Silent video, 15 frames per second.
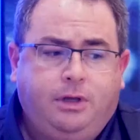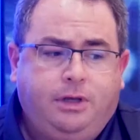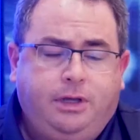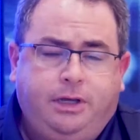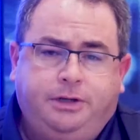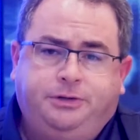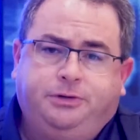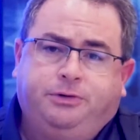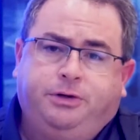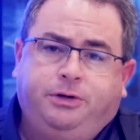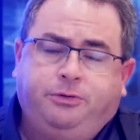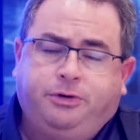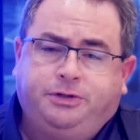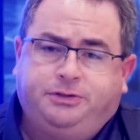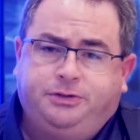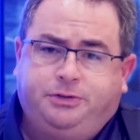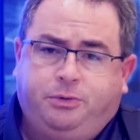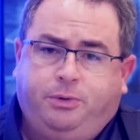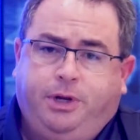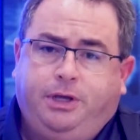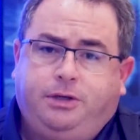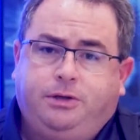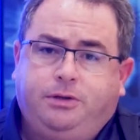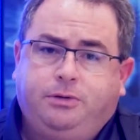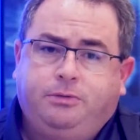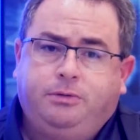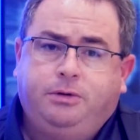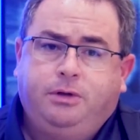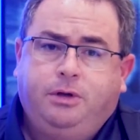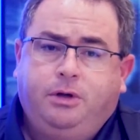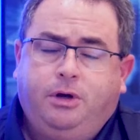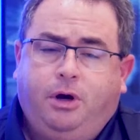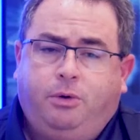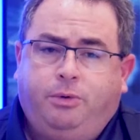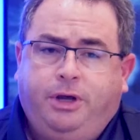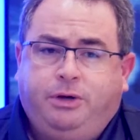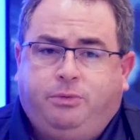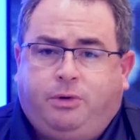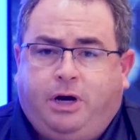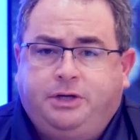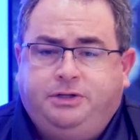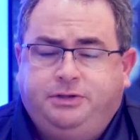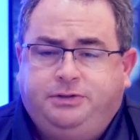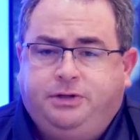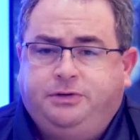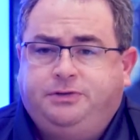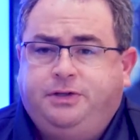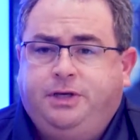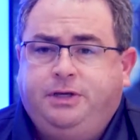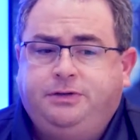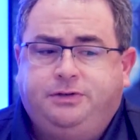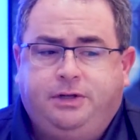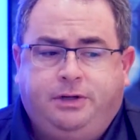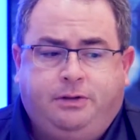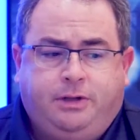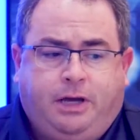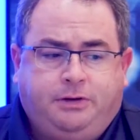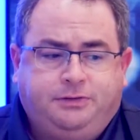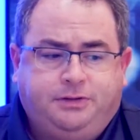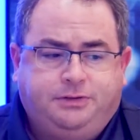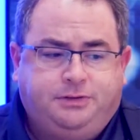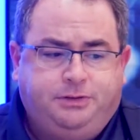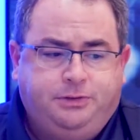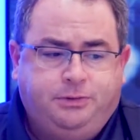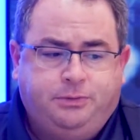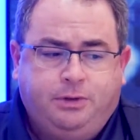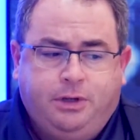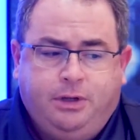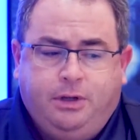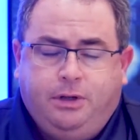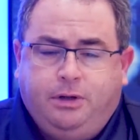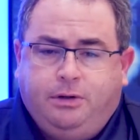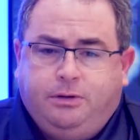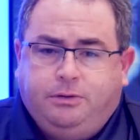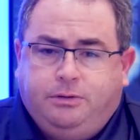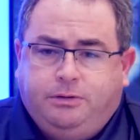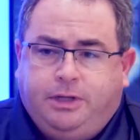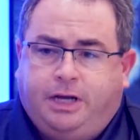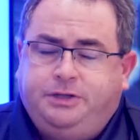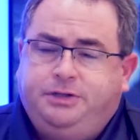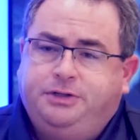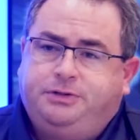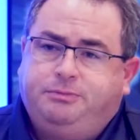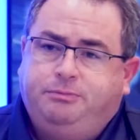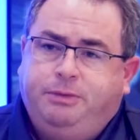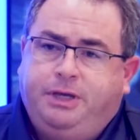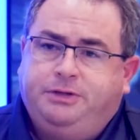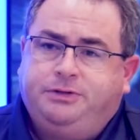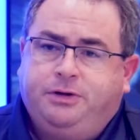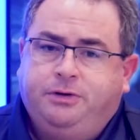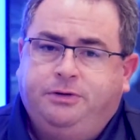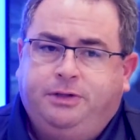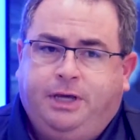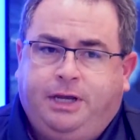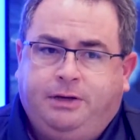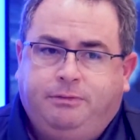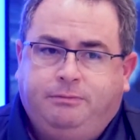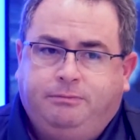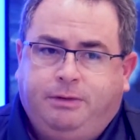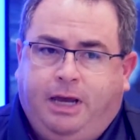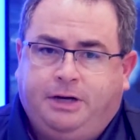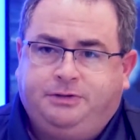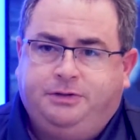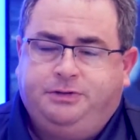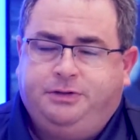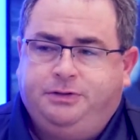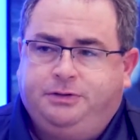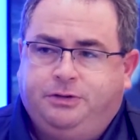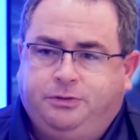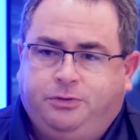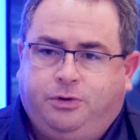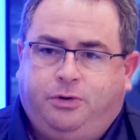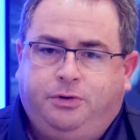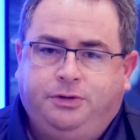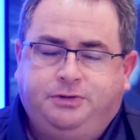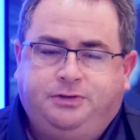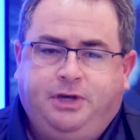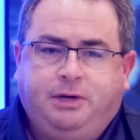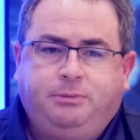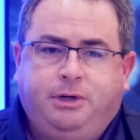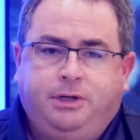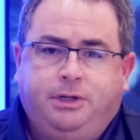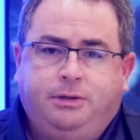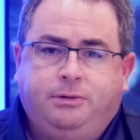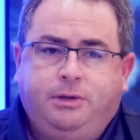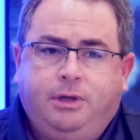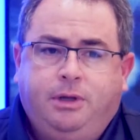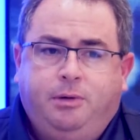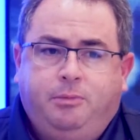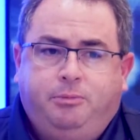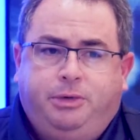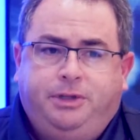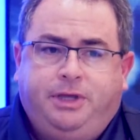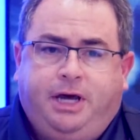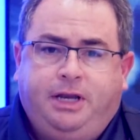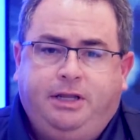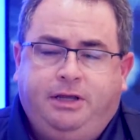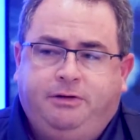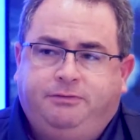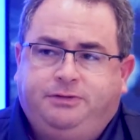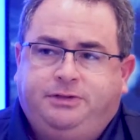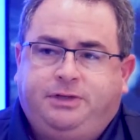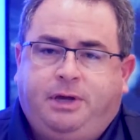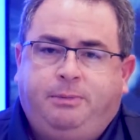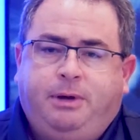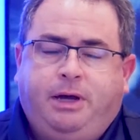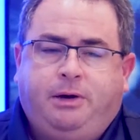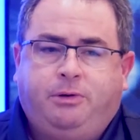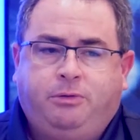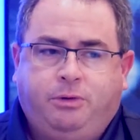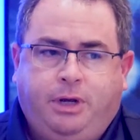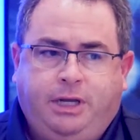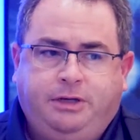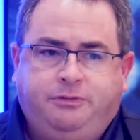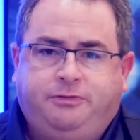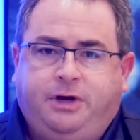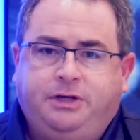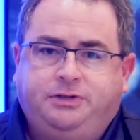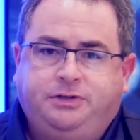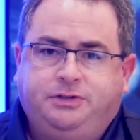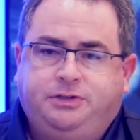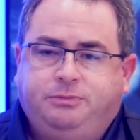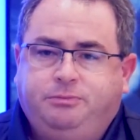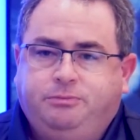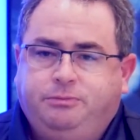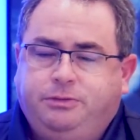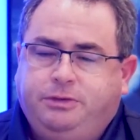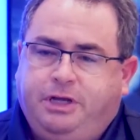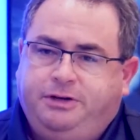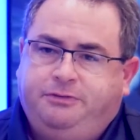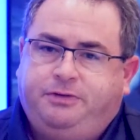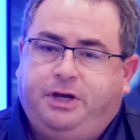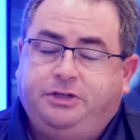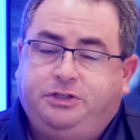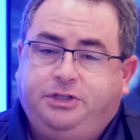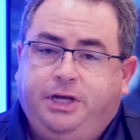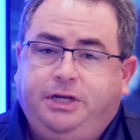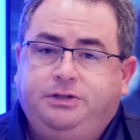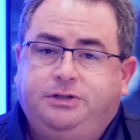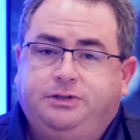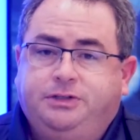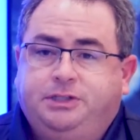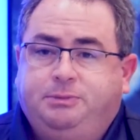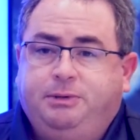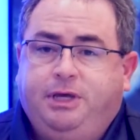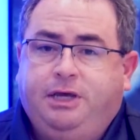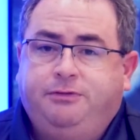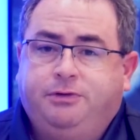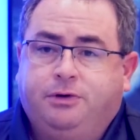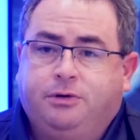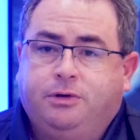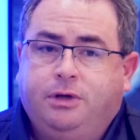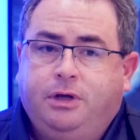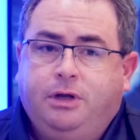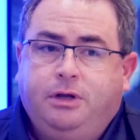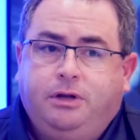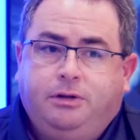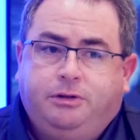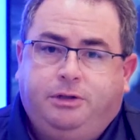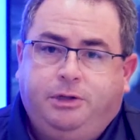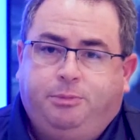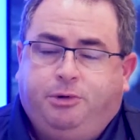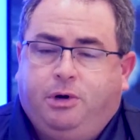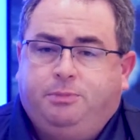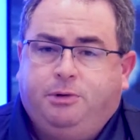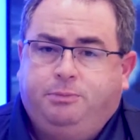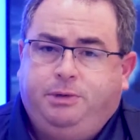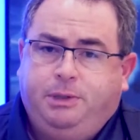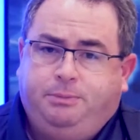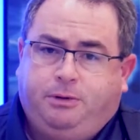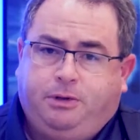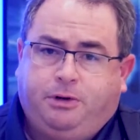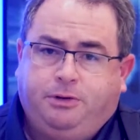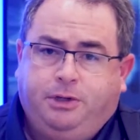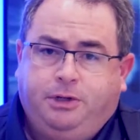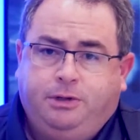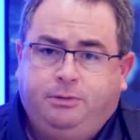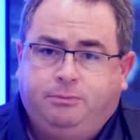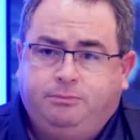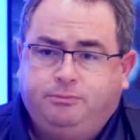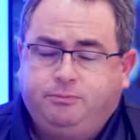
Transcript: Enter in Arista's Awake. Awake watches those things and allows us to not just make certain that access is controlled and segmented, but that if somehow a device changes its behavior, the appropriate people are then